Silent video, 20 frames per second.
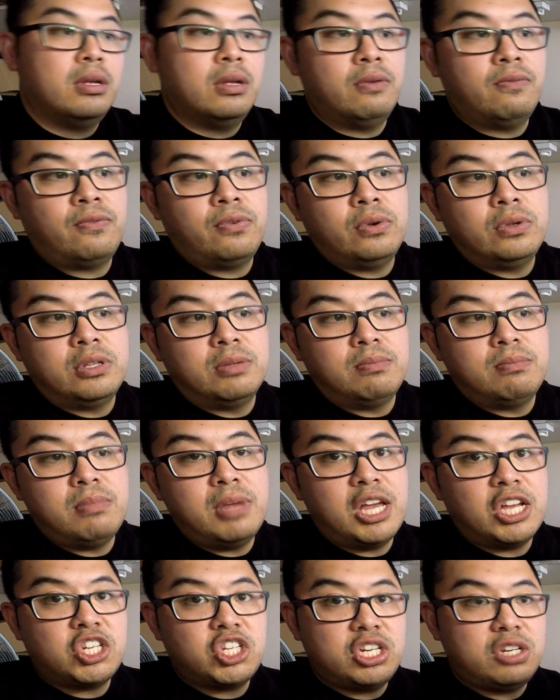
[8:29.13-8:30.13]

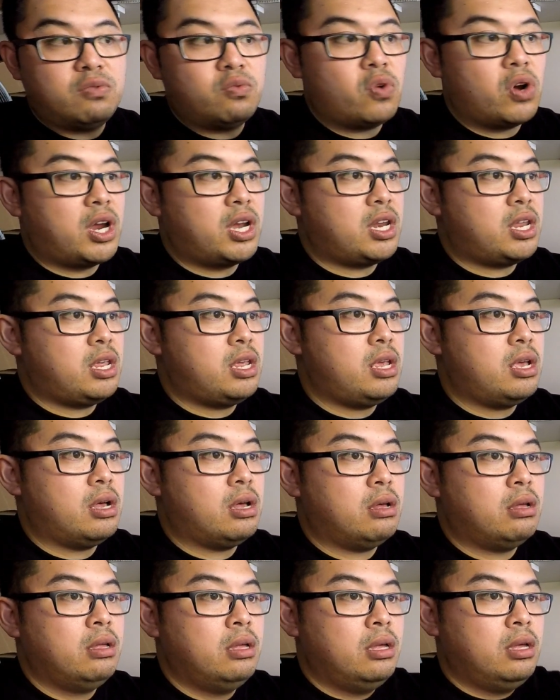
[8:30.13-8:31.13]
meshing right
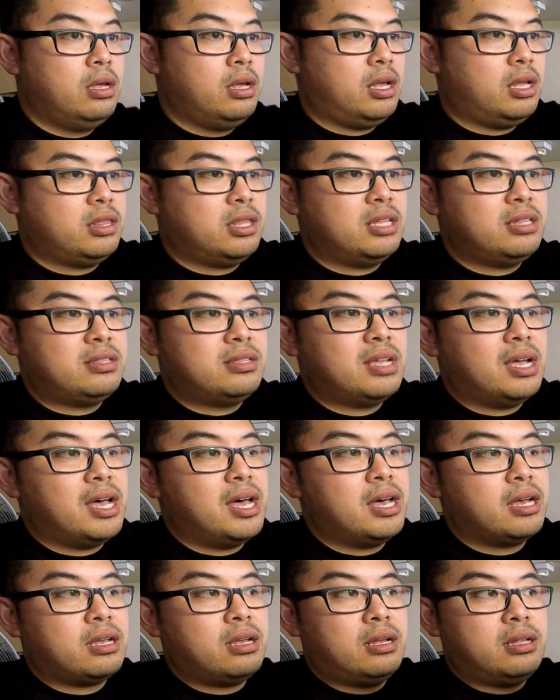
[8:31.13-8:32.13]
here, the
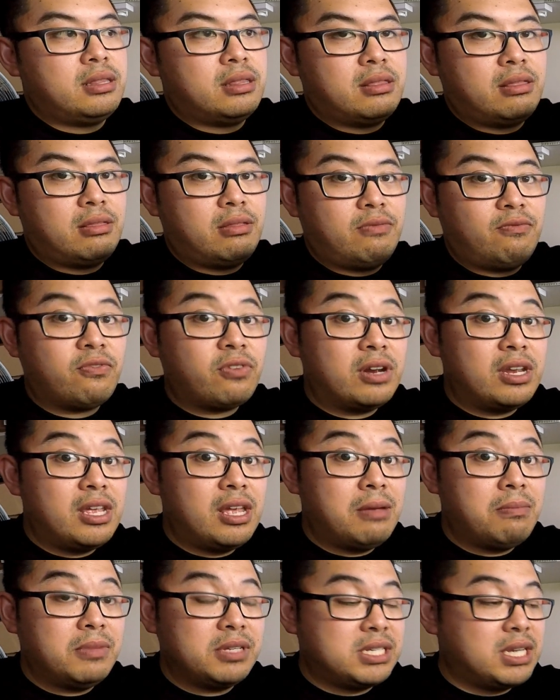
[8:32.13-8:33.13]
dark
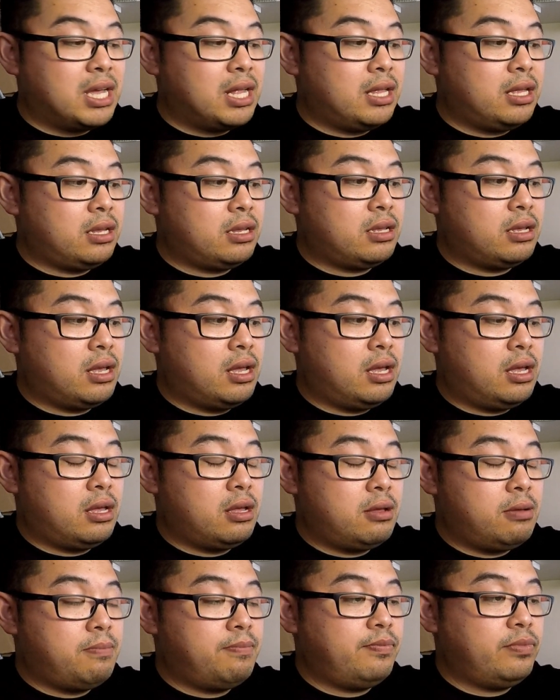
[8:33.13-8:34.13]
3M metallic
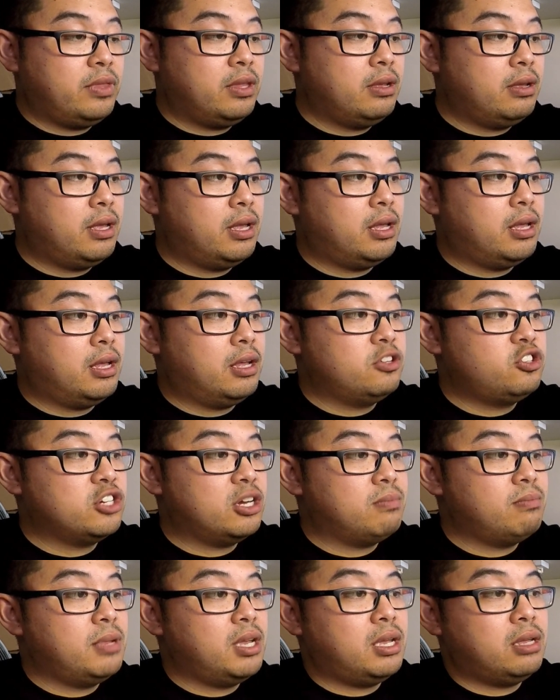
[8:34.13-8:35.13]

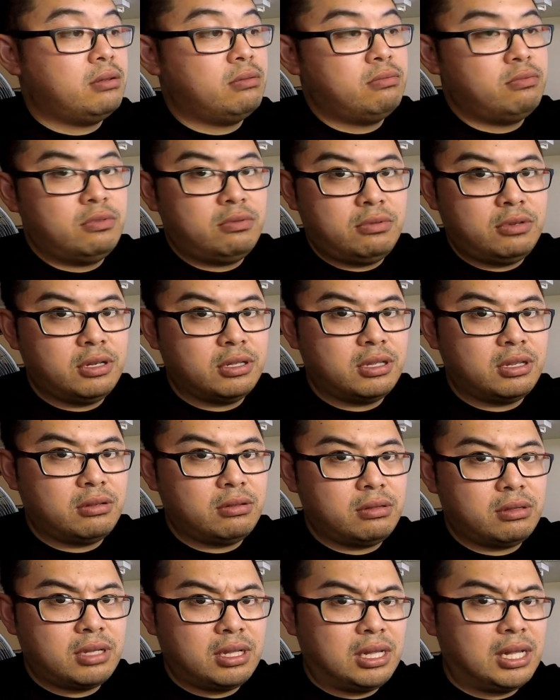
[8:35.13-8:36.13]
Jumpman. You got
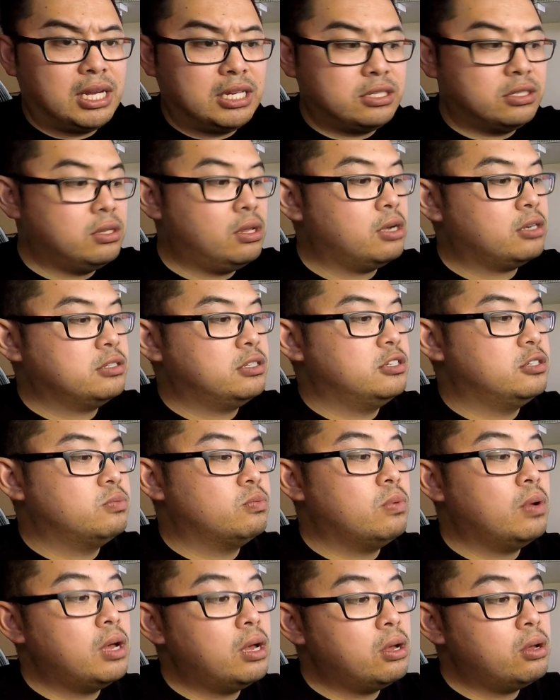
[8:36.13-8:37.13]
the lace locks as
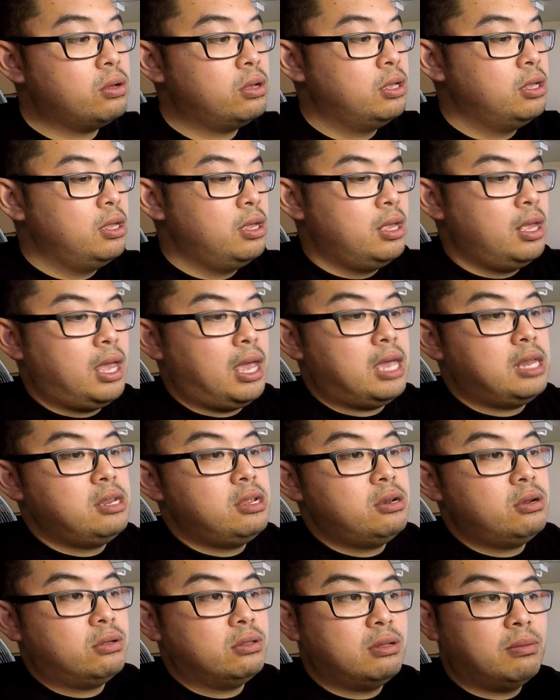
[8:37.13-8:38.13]
well, and
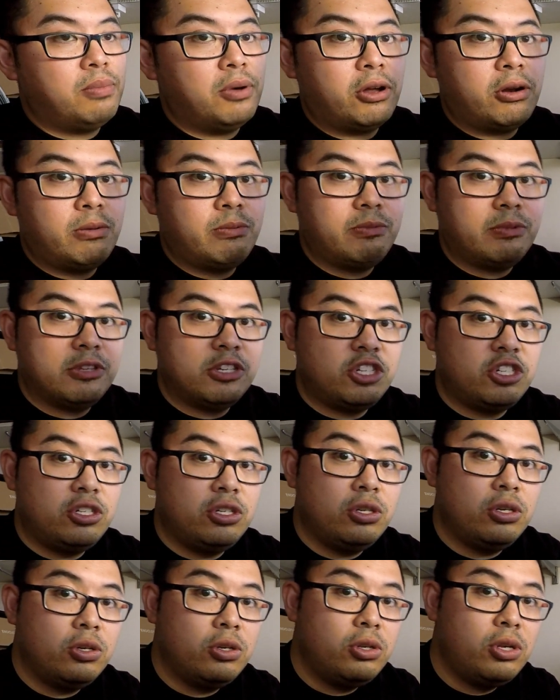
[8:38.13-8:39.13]
then on the bottom of the
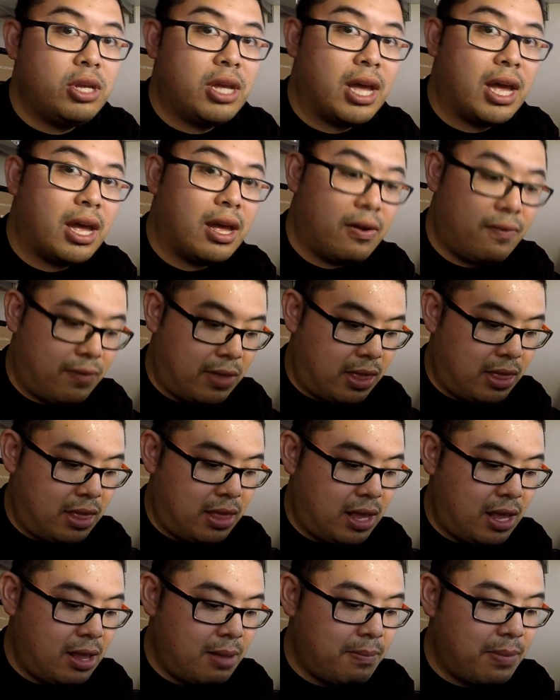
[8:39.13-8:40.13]
shoe you have
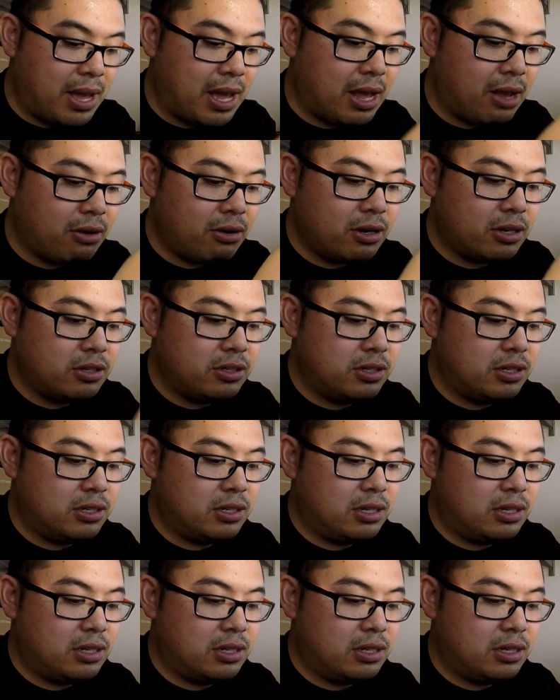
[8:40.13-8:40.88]
the Paris